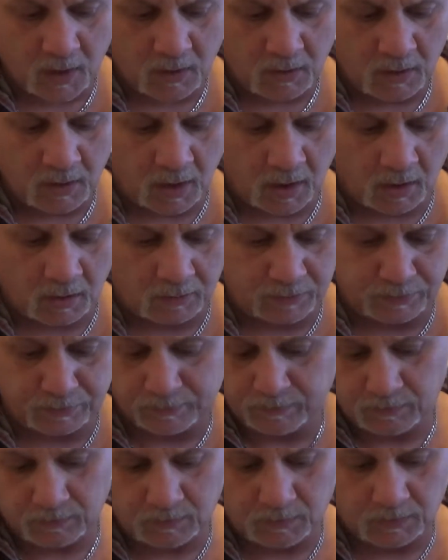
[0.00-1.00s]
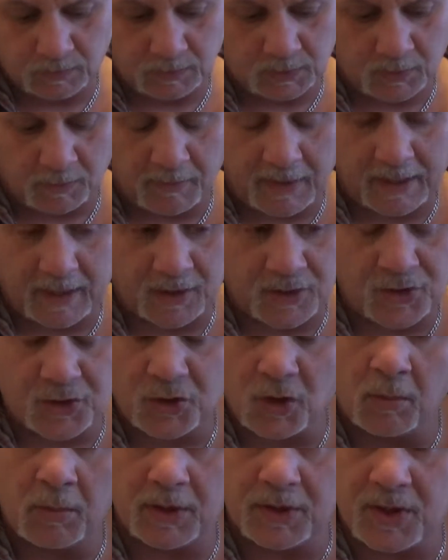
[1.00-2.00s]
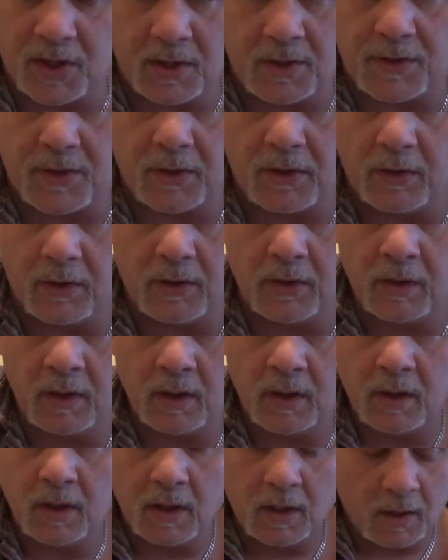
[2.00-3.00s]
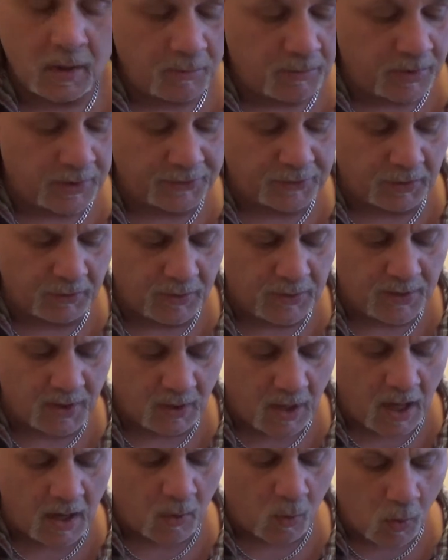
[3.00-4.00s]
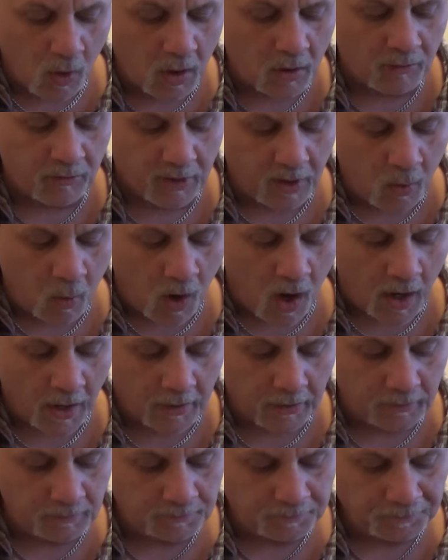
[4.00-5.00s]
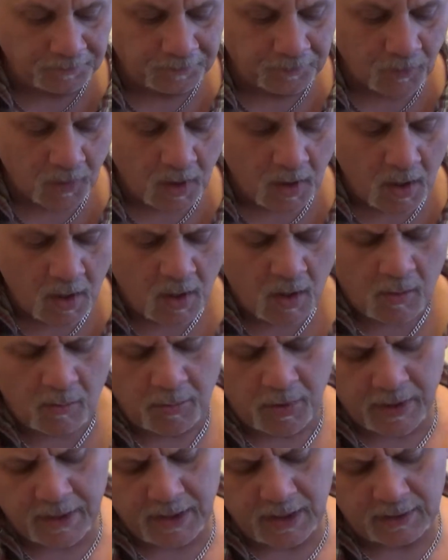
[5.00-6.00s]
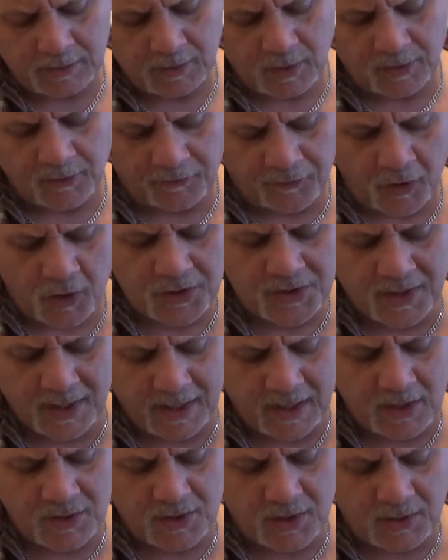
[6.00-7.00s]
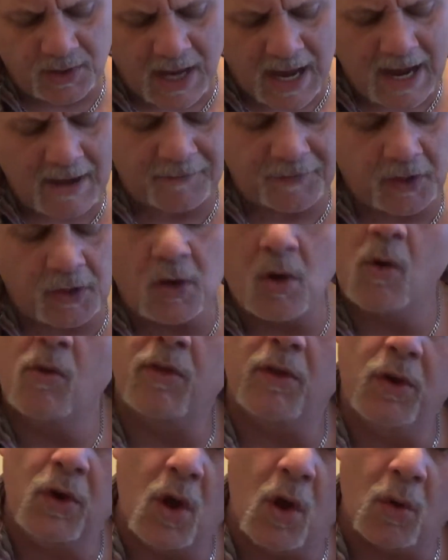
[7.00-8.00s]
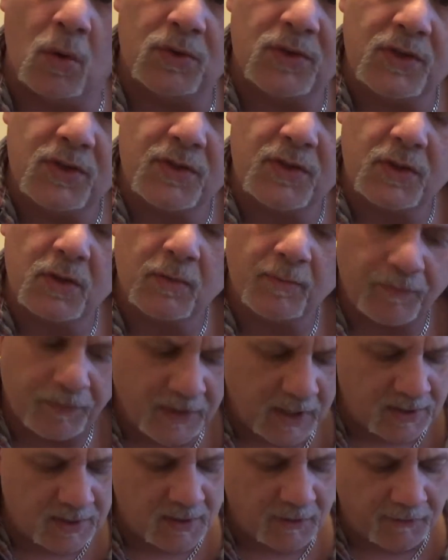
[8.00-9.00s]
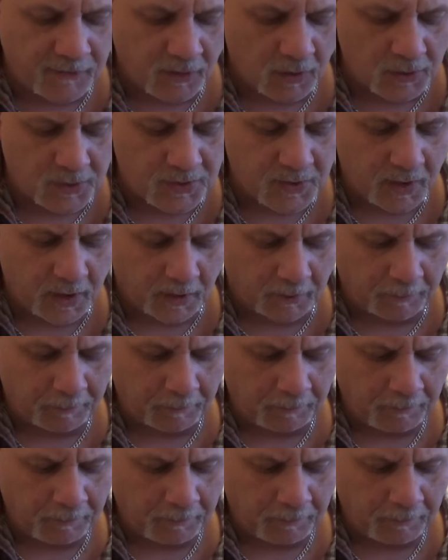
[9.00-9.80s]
you know, make it so much easier. But there is a lot of work required. But the first thing is you have to know the notes. That's the first thing.